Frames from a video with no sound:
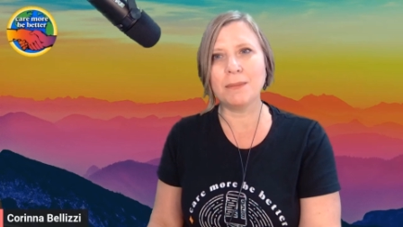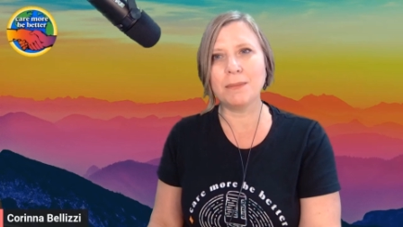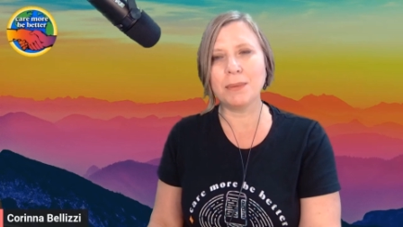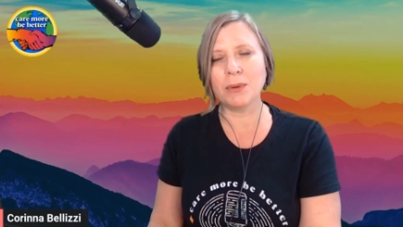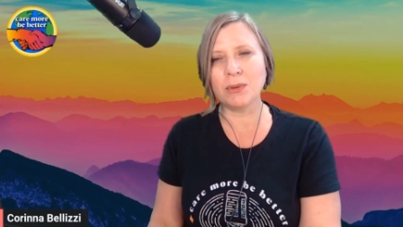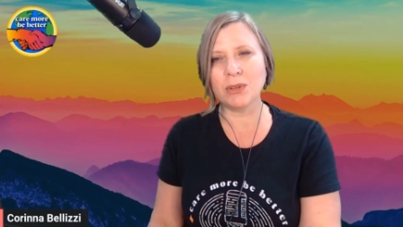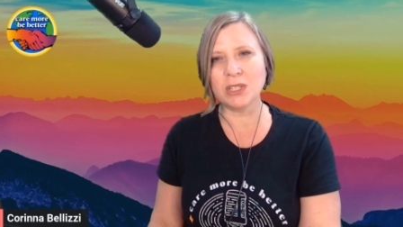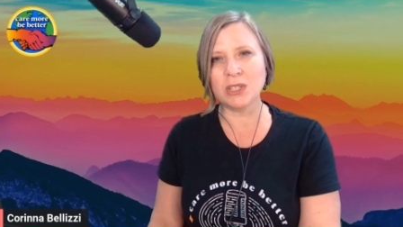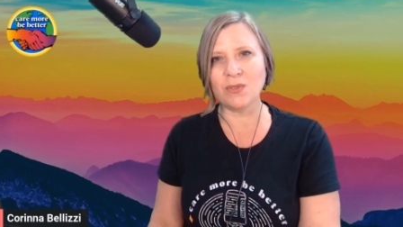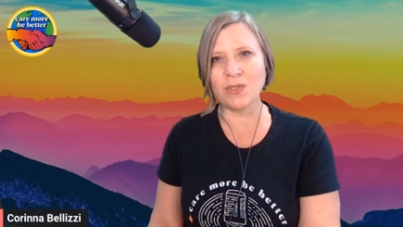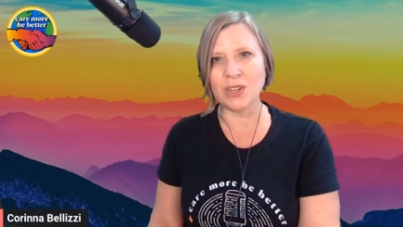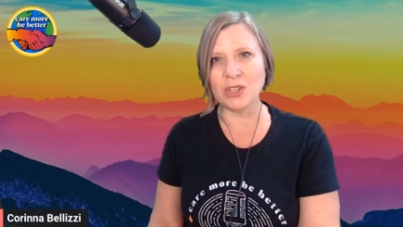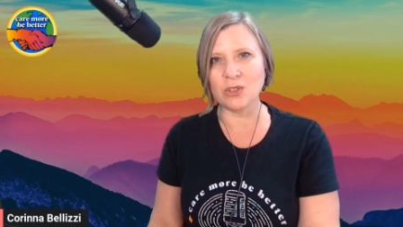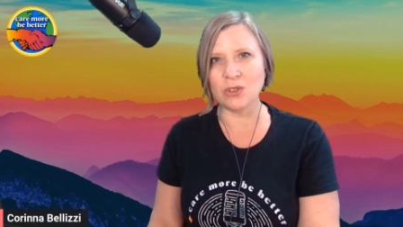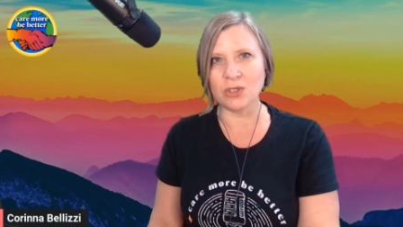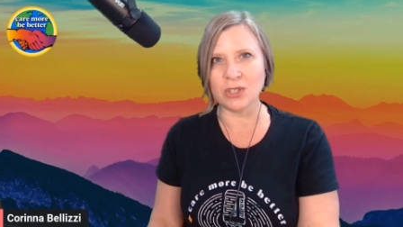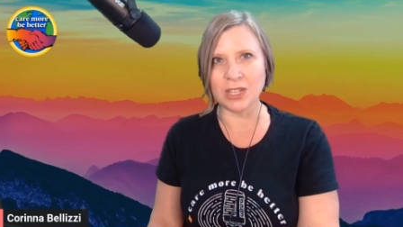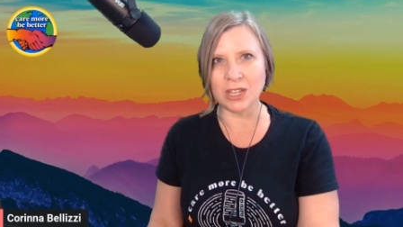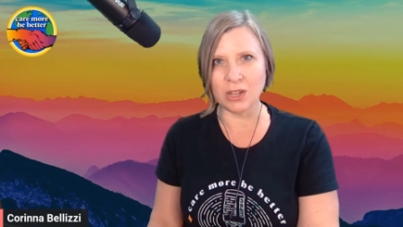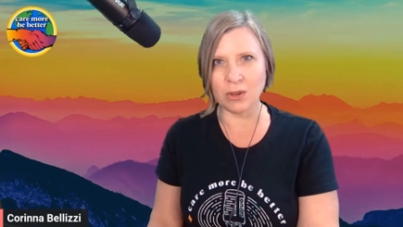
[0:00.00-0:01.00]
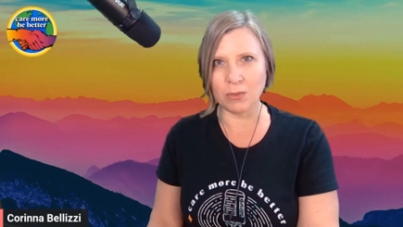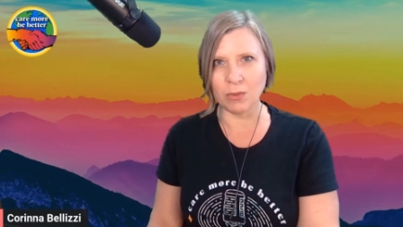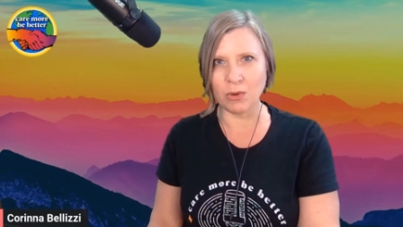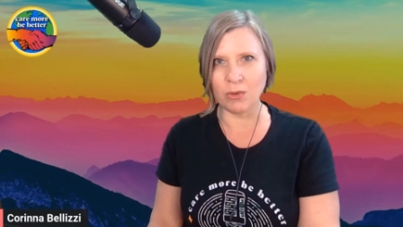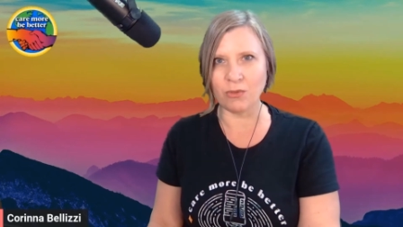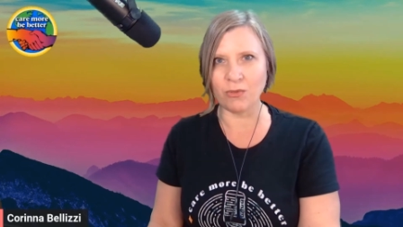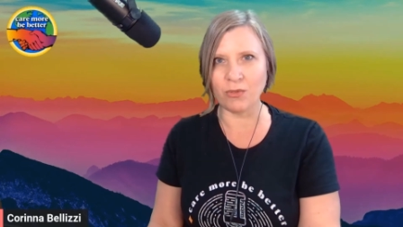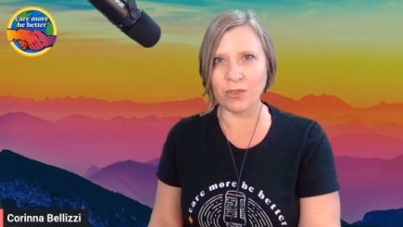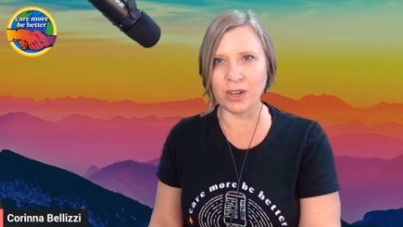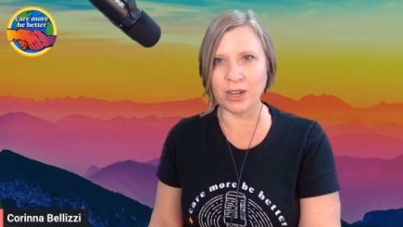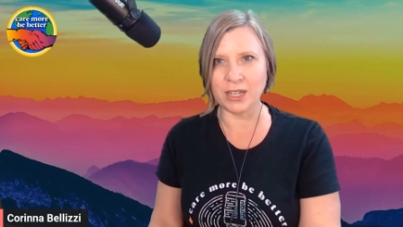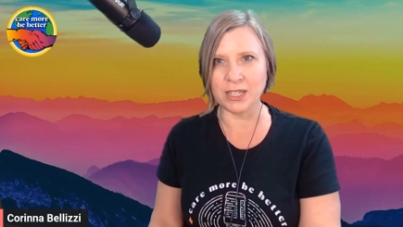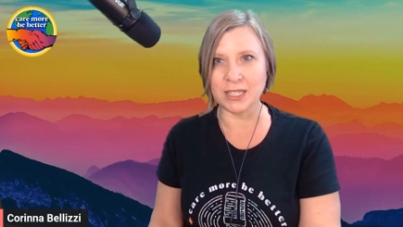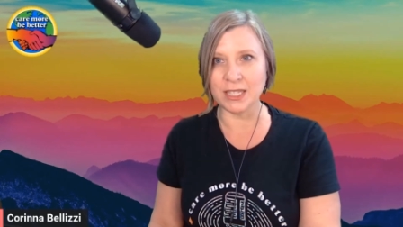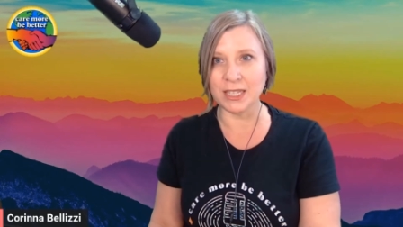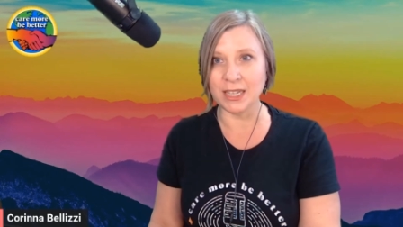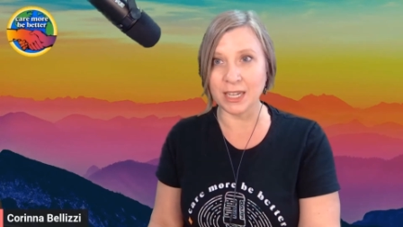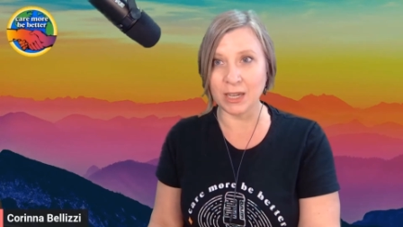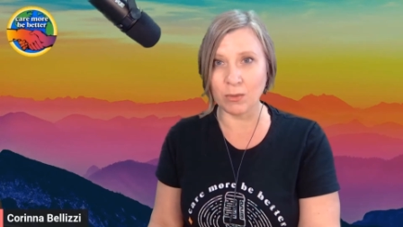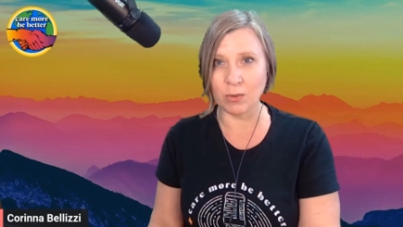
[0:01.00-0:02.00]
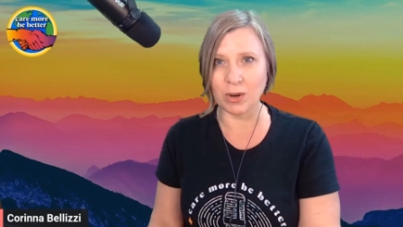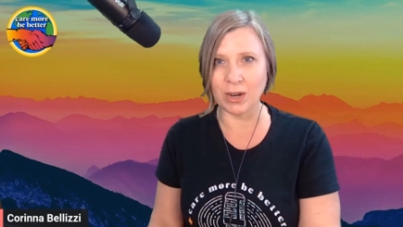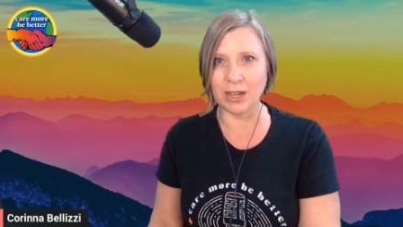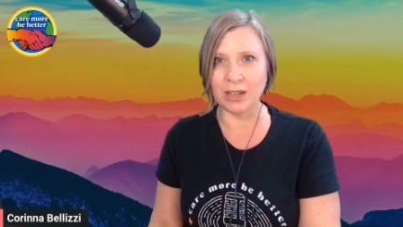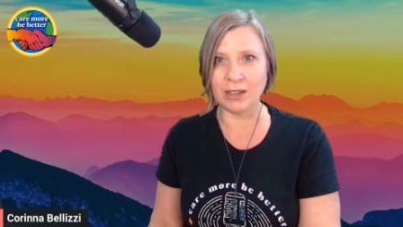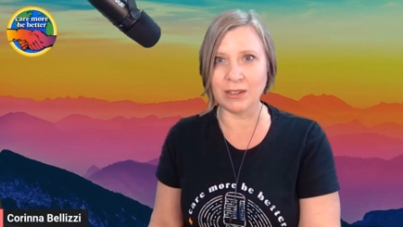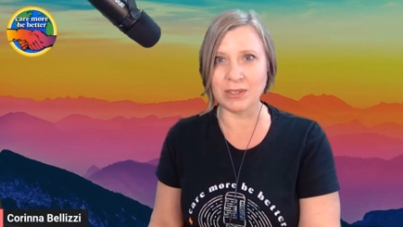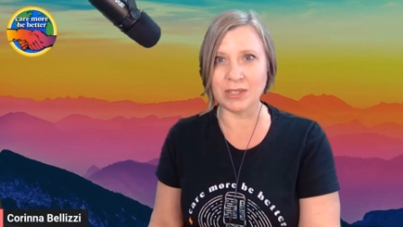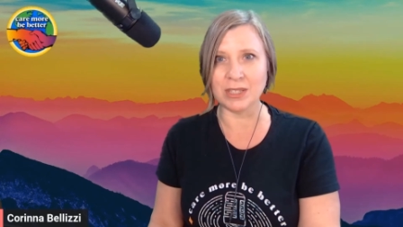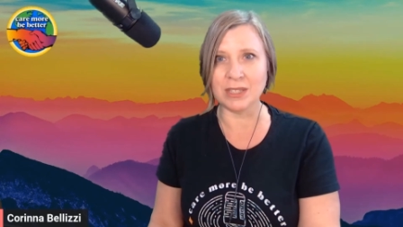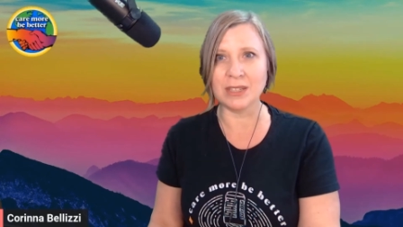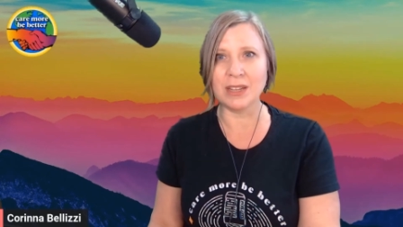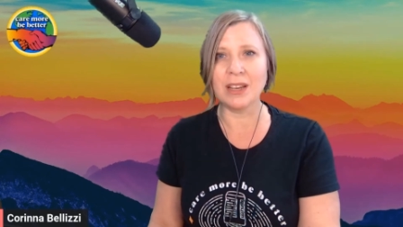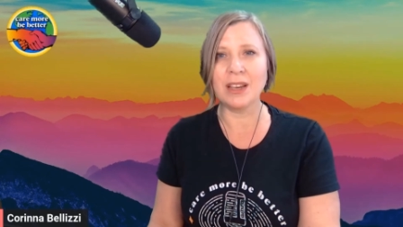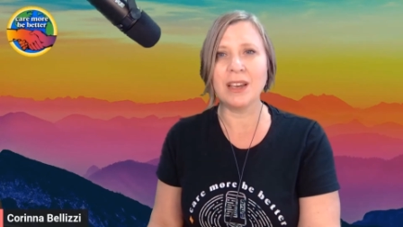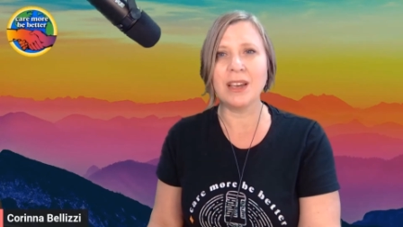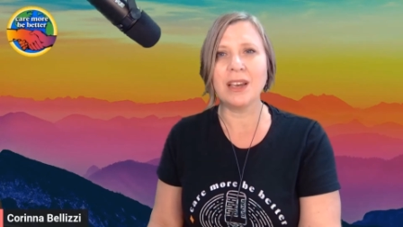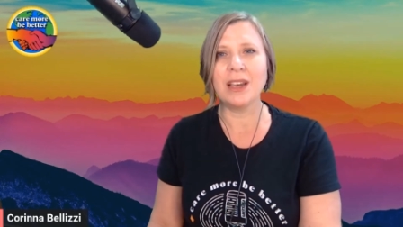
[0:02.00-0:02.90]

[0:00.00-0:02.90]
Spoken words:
and bonus features that you won't find anywhere else.